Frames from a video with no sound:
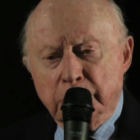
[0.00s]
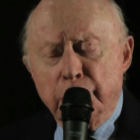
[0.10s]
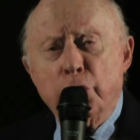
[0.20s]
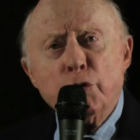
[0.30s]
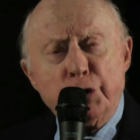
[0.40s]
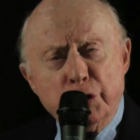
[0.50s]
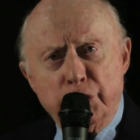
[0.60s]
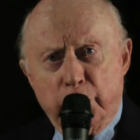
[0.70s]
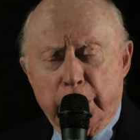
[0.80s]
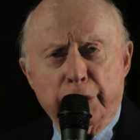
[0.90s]
You should
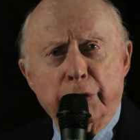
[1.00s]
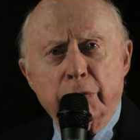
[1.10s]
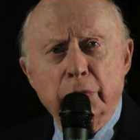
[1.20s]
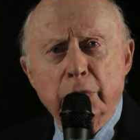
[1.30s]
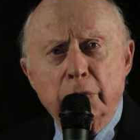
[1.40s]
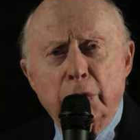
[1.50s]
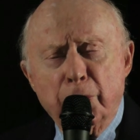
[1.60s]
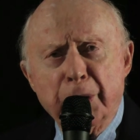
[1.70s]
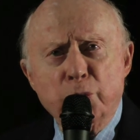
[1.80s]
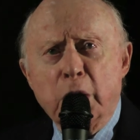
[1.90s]
do it.
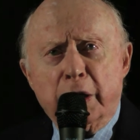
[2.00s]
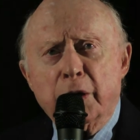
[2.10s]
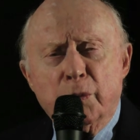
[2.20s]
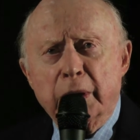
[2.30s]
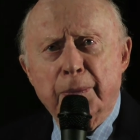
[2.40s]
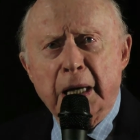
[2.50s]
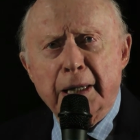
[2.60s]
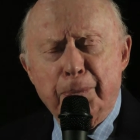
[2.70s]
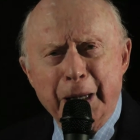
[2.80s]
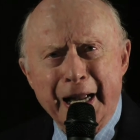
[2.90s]
You've been working with him on
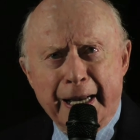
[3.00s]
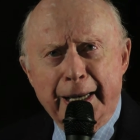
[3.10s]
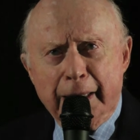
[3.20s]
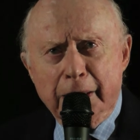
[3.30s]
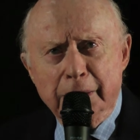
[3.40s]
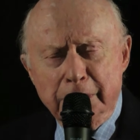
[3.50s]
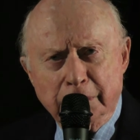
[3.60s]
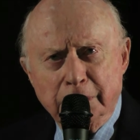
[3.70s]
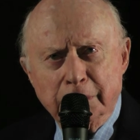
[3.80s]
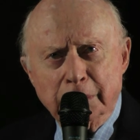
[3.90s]
the play.
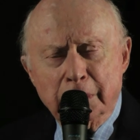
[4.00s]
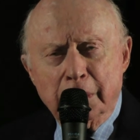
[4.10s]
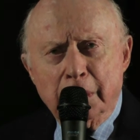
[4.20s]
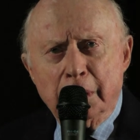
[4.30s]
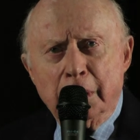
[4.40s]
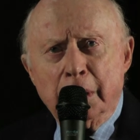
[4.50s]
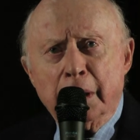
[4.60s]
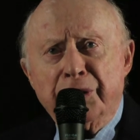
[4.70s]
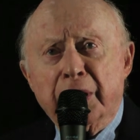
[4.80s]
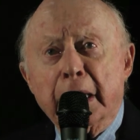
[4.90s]

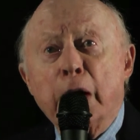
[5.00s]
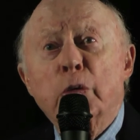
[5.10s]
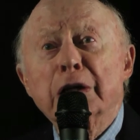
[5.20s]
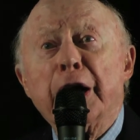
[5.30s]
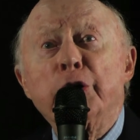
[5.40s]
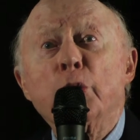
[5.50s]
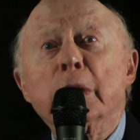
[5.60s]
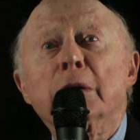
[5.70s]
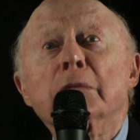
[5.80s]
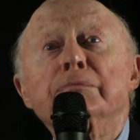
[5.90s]
He said, I will not do it.